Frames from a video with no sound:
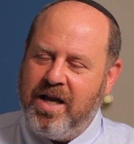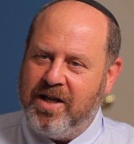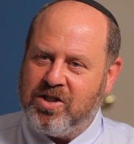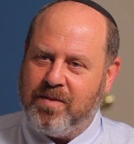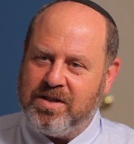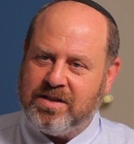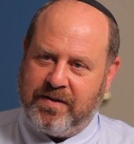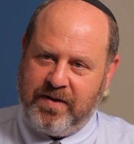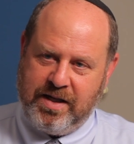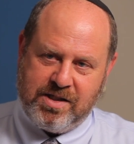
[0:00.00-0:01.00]
It's almost as if
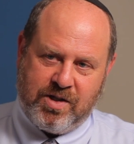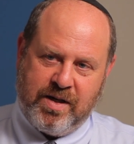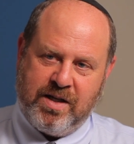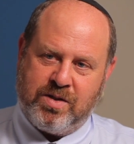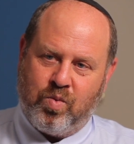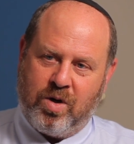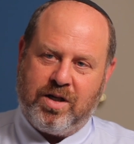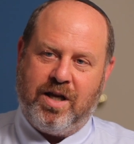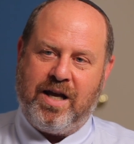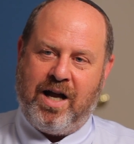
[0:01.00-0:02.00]
history is
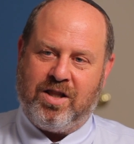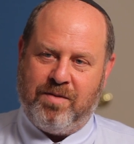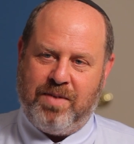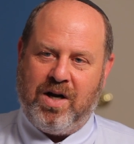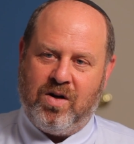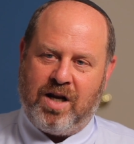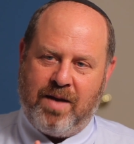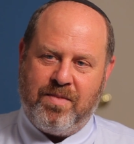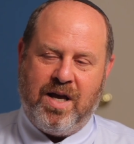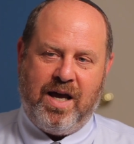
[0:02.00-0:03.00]
working out the
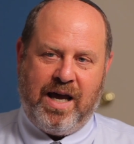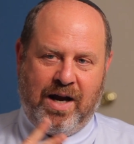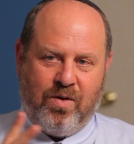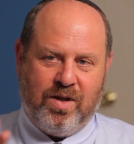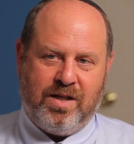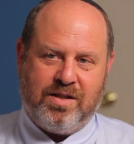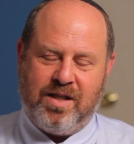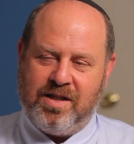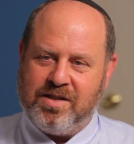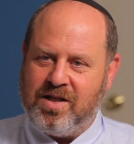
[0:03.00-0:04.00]
paradigm. How are these
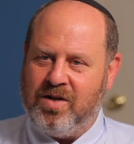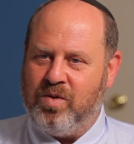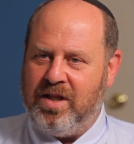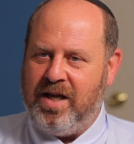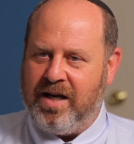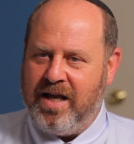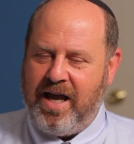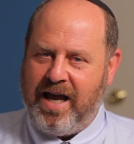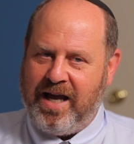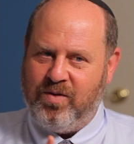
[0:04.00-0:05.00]
things going to relate?
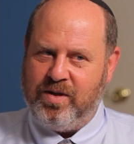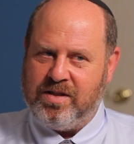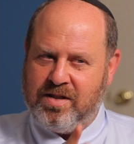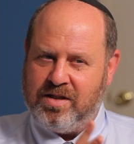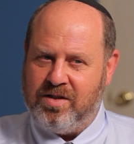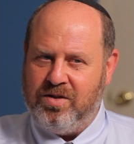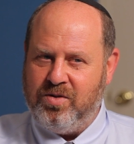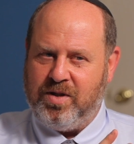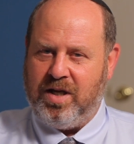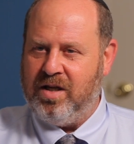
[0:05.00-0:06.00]
How is this new
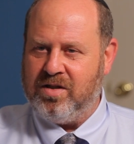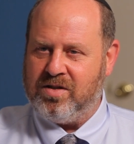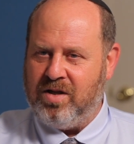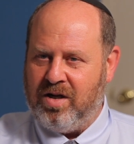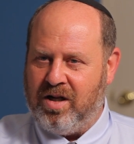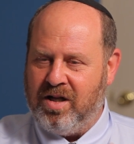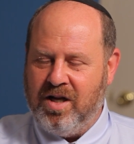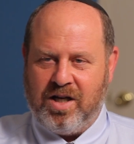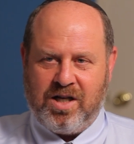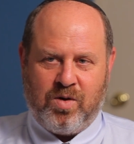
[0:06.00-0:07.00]
king, Saul,
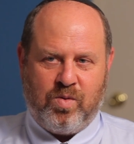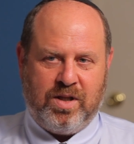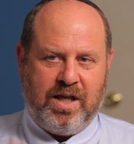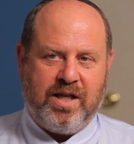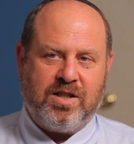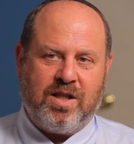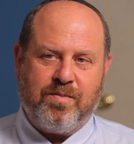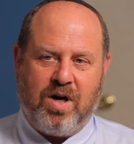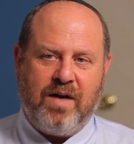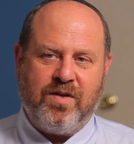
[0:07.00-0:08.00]
going to relate to the
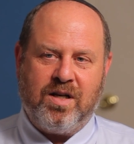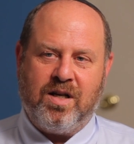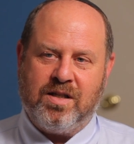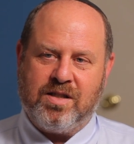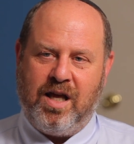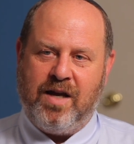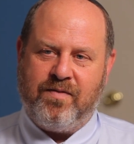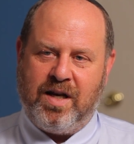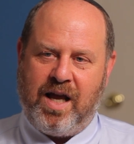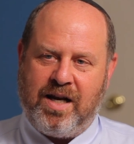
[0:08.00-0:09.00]
prophet in his life?
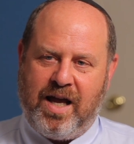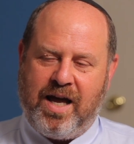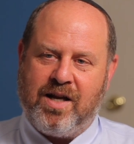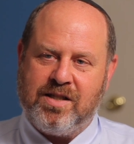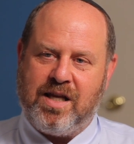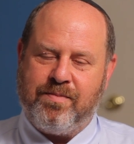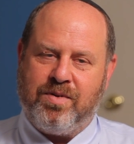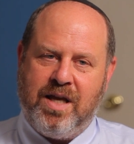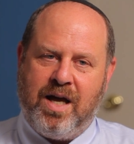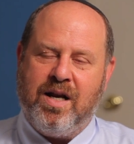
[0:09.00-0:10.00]
And how does that
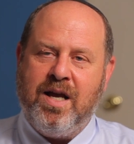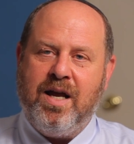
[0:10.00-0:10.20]
play out?